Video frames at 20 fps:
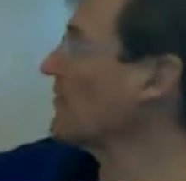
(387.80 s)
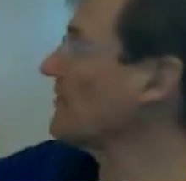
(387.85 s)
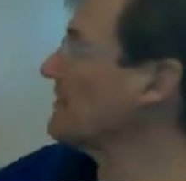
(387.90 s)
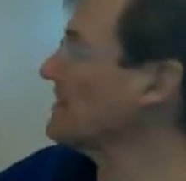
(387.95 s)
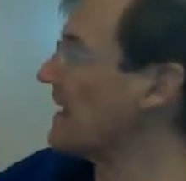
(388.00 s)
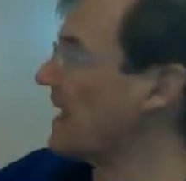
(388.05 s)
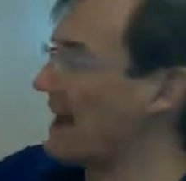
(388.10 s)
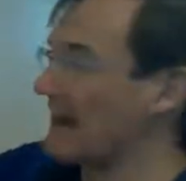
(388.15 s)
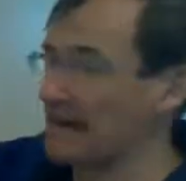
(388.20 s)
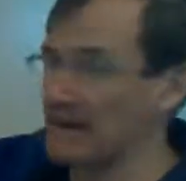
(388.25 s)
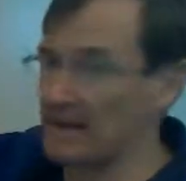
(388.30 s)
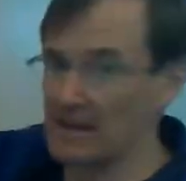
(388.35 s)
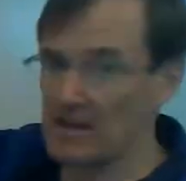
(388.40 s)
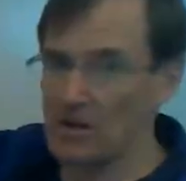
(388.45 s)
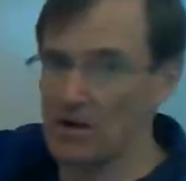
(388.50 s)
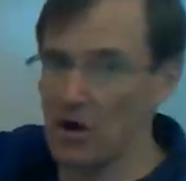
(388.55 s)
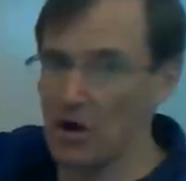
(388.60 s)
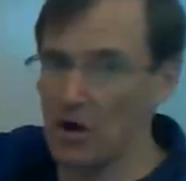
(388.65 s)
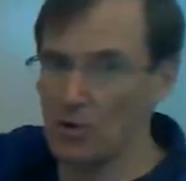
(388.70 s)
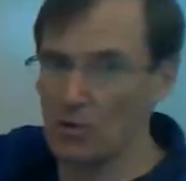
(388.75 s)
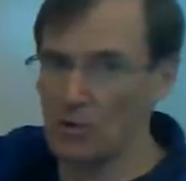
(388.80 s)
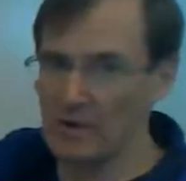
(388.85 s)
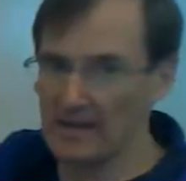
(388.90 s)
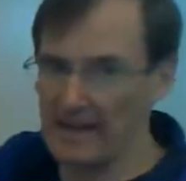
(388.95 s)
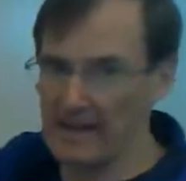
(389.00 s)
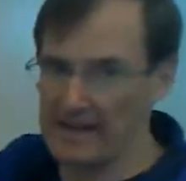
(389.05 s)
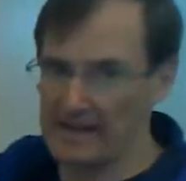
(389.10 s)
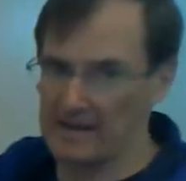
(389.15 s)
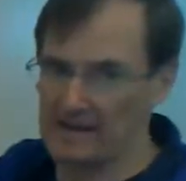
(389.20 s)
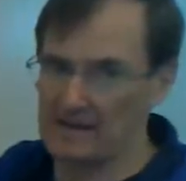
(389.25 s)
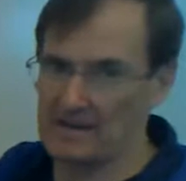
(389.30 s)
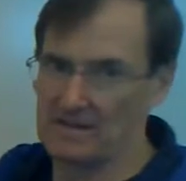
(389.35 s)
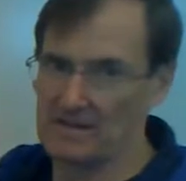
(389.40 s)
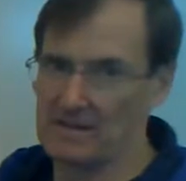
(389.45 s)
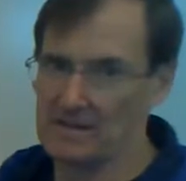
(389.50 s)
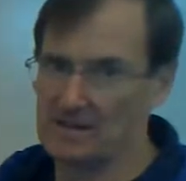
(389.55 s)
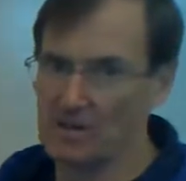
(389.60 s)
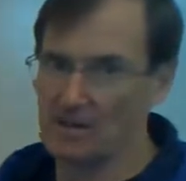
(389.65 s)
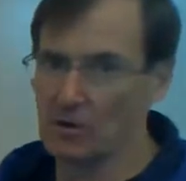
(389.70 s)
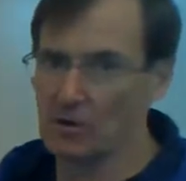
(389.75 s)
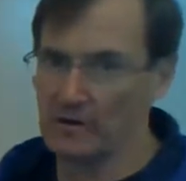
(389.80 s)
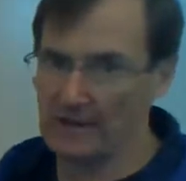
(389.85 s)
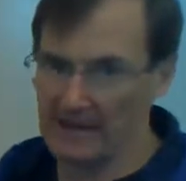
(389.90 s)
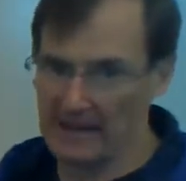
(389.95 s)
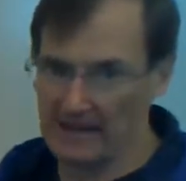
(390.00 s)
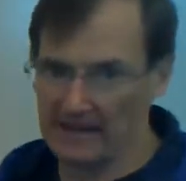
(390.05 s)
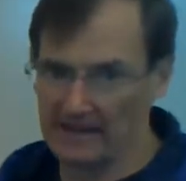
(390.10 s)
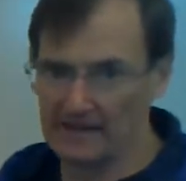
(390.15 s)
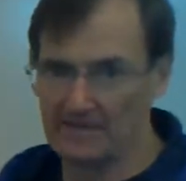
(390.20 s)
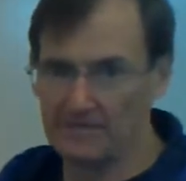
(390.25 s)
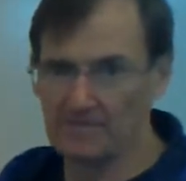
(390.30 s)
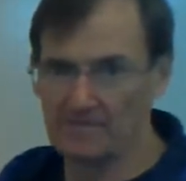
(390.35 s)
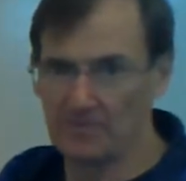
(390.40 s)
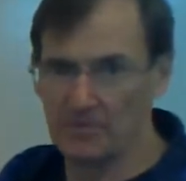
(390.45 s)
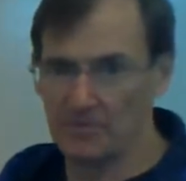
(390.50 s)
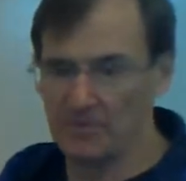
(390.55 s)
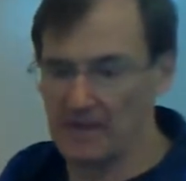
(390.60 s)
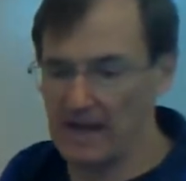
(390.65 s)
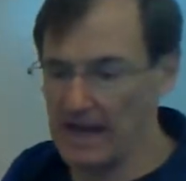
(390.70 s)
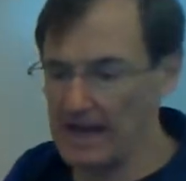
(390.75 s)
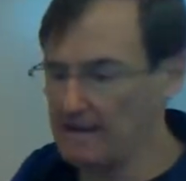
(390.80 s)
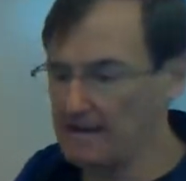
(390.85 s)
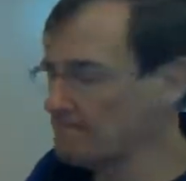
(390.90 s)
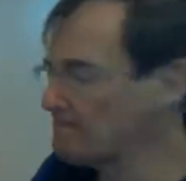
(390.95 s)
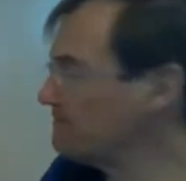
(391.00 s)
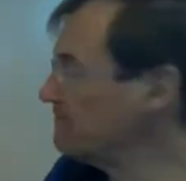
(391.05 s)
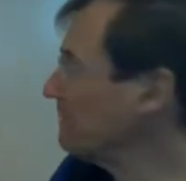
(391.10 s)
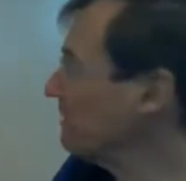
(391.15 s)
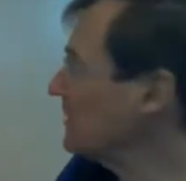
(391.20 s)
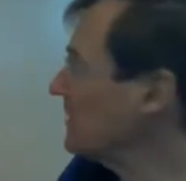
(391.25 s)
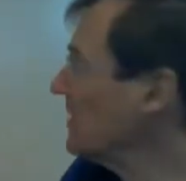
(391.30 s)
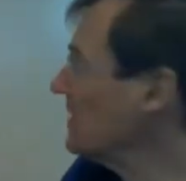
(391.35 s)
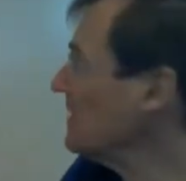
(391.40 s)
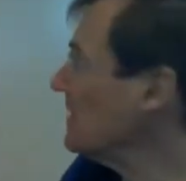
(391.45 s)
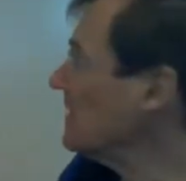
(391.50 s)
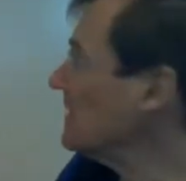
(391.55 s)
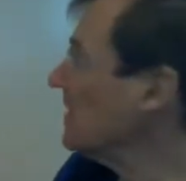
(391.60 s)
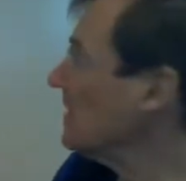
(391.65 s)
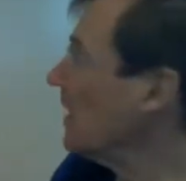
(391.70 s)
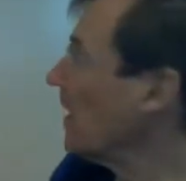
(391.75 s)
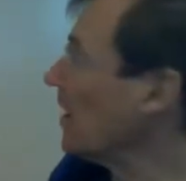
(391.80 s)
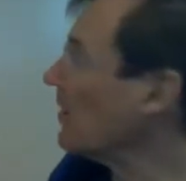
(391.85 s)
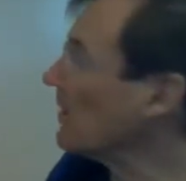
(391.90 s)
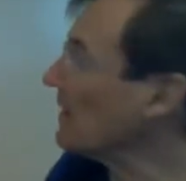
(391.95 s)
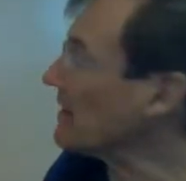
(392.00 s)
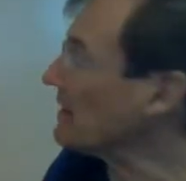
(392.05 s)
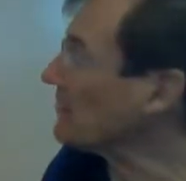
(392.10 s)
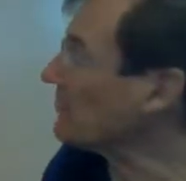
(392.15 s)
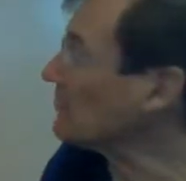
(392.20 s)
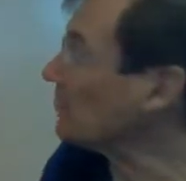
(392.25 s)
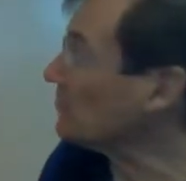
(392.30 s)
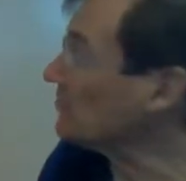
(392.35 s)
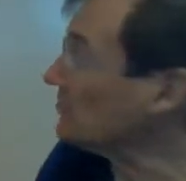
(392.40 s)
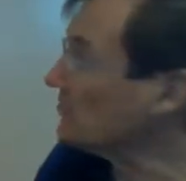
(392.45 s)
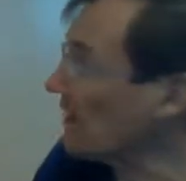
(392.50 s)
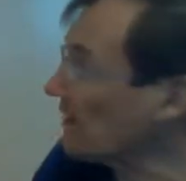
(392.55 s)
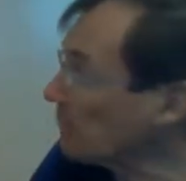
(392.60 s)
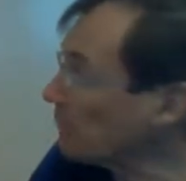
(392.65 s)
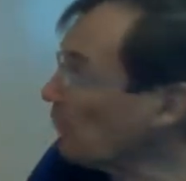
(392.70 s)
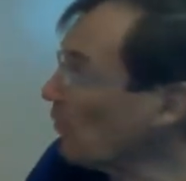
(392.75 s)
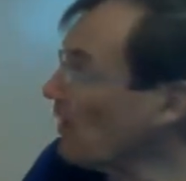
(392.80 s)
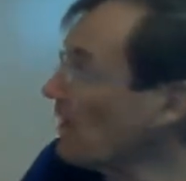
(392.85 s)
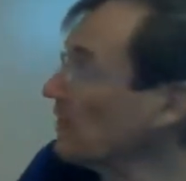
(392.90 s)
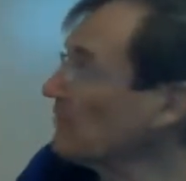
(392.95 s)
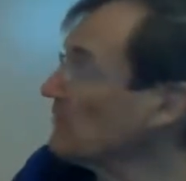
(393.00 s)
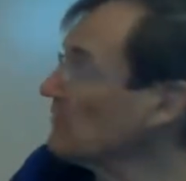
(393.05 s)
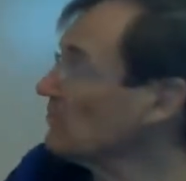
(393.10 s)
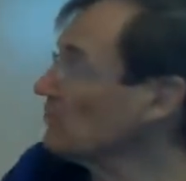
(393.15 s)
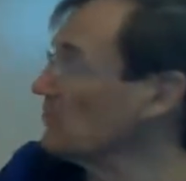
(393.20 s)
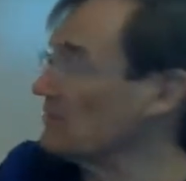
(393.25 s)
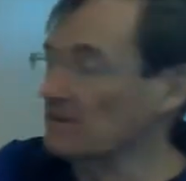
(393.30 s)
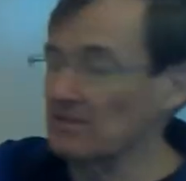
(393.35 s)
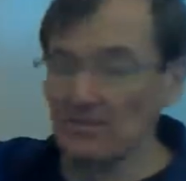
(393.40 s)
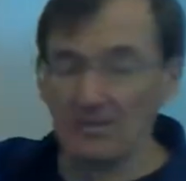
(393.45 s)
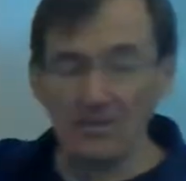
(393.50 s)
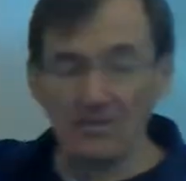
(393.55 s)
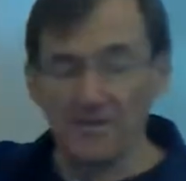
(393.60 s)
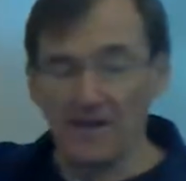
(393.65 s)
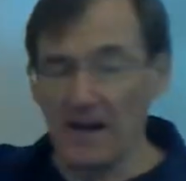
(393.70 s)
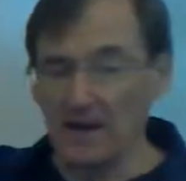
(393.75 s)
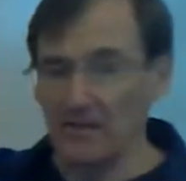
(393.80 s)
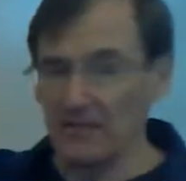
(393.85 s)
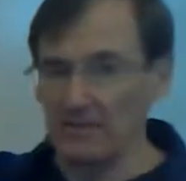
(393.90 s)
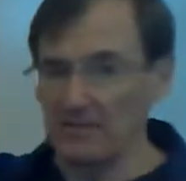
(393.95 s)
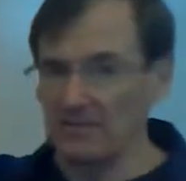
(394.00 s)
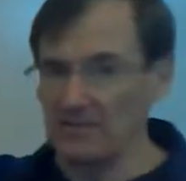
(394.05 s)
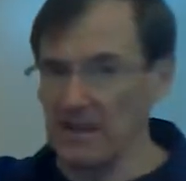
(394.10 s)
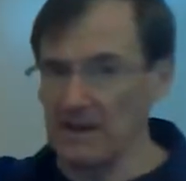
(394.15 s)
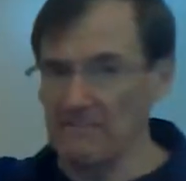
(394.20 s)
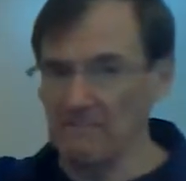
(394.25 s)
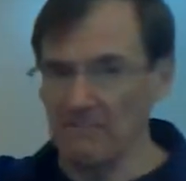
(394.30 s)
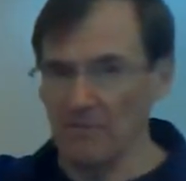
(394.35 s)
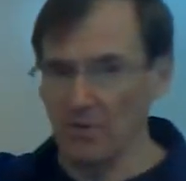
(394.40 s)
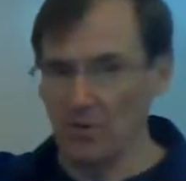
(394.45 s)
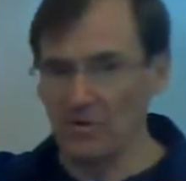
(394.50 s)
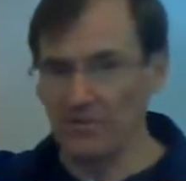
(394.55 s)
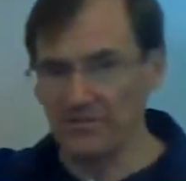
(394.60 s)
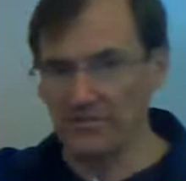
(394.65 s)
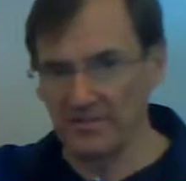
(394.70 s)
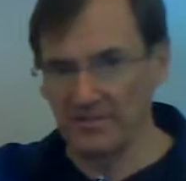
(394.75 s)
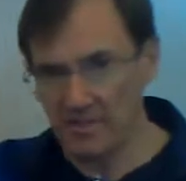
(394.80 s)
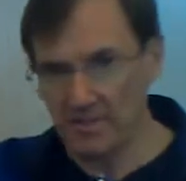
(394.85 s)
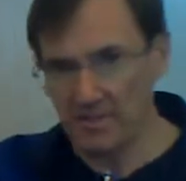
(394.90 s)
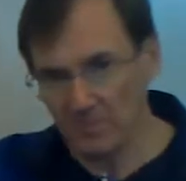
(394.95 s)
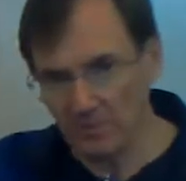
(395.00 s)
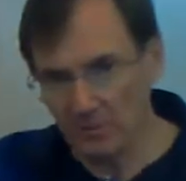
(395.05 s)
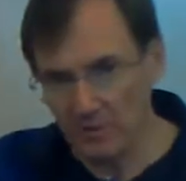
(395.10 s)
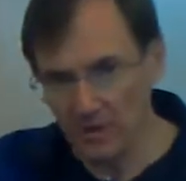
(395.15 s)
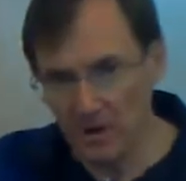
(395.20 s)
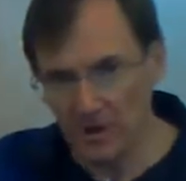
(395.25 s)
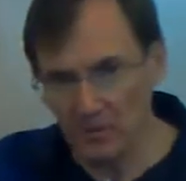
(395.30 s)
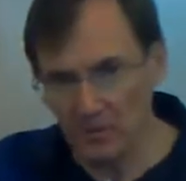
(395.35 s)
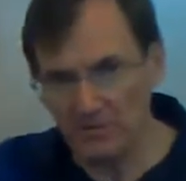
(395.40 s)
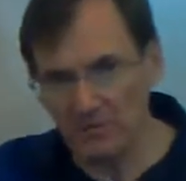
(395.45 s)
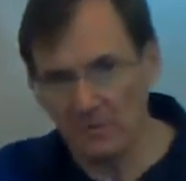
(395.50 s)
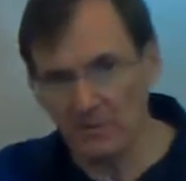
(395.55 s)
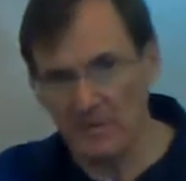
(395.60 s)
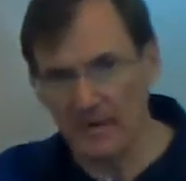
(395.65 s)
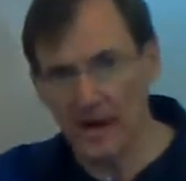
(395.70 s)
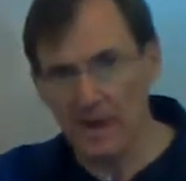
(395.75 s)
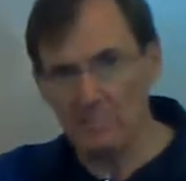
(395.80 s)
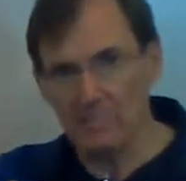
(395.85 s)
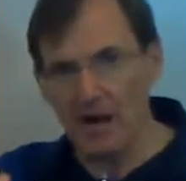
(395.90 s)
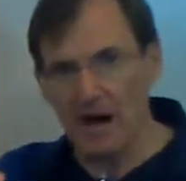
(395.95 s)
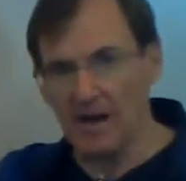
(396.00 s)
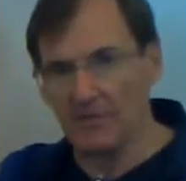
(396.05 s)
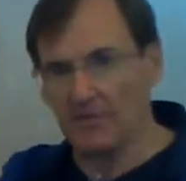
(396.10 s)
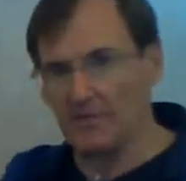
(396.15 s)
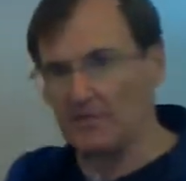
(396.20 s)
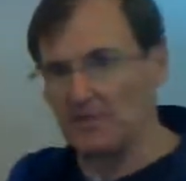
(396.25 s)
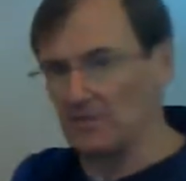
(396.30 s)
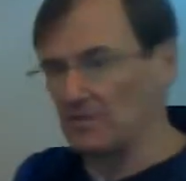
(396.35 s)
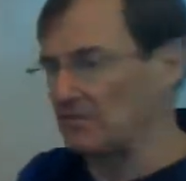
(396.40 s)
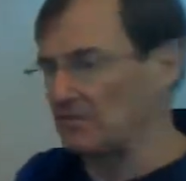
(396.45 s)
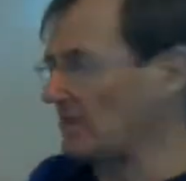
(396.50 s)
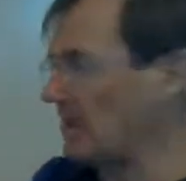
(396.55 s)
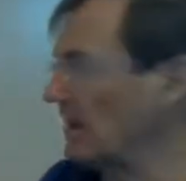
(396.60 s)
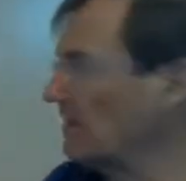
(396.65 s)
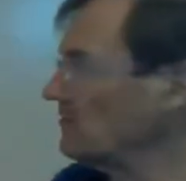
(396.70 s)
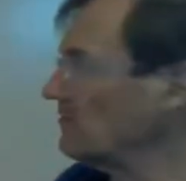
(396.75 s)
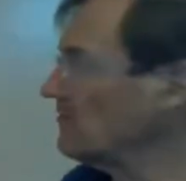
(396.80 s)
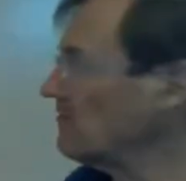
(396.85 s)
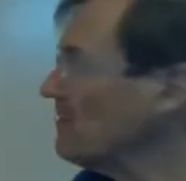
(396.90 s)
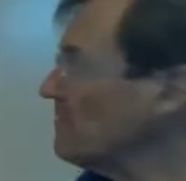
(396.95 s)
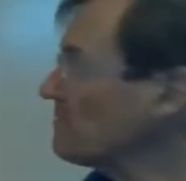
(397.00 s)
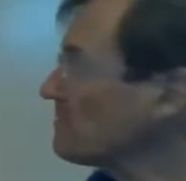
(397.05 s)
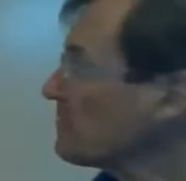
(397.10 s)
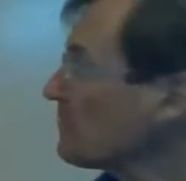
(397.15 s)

the data correlated? Okay. All right. So step 1, we still follow the same 4 steps that we always do in hypothesis tests.